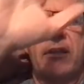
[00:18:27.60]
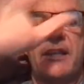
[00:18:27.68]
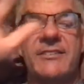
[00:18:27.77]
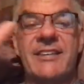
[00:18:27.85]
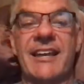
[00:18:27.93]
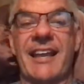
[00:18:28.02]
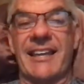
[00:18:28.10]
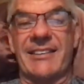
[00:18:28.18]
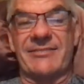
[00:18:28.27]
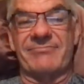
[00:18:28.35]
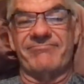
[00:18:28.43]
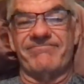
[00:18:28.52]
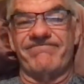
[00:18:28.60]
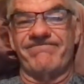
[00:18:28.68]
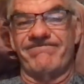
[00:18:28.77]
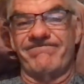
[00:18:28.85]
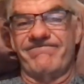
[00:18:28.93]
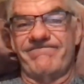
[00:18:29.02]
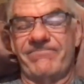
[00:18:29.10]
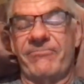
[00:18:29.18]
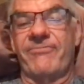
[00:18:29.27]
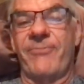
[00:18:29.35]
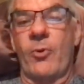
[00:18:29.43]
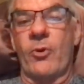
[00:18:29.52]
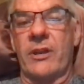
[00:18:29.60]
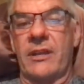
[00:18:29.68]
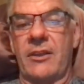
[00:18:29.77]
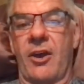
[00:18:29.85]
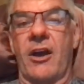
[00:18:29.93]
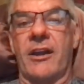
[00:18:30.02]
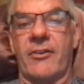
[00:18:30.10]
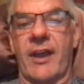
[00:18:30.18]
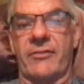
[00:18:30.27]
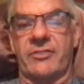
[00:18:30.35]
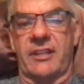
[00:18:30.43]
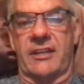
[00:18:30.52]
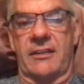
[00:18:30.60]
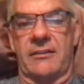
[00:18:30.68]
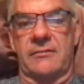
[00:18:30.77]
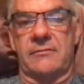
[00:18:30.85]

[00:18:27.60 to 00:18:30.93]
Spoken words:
It's got like 40 autographs in it